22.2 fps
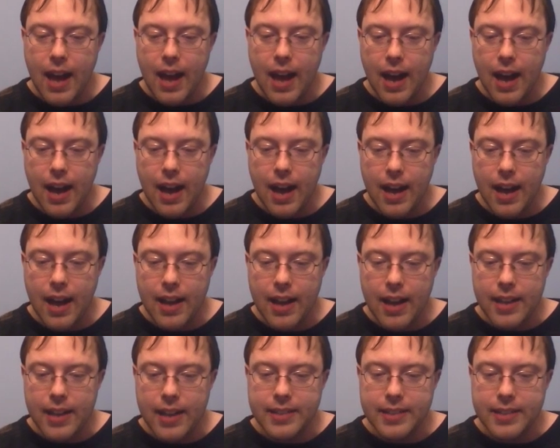A uh,
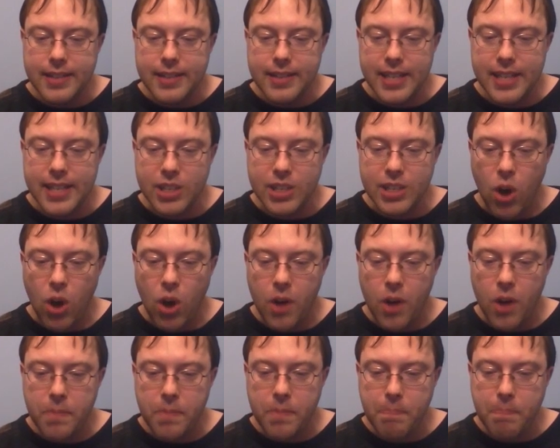
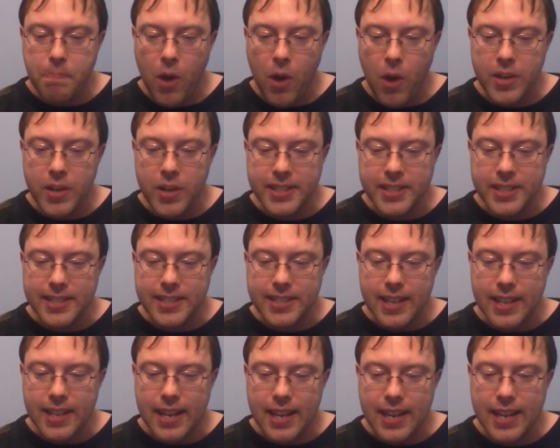Discard bonus
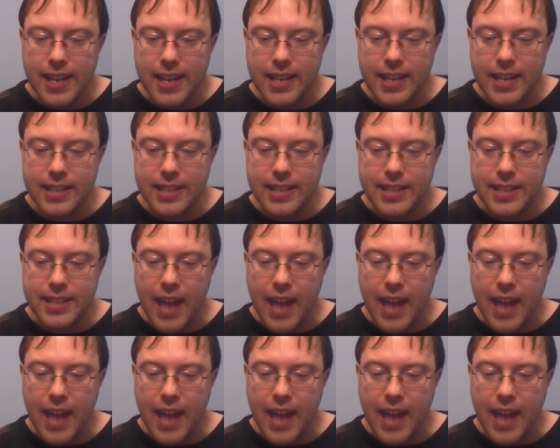is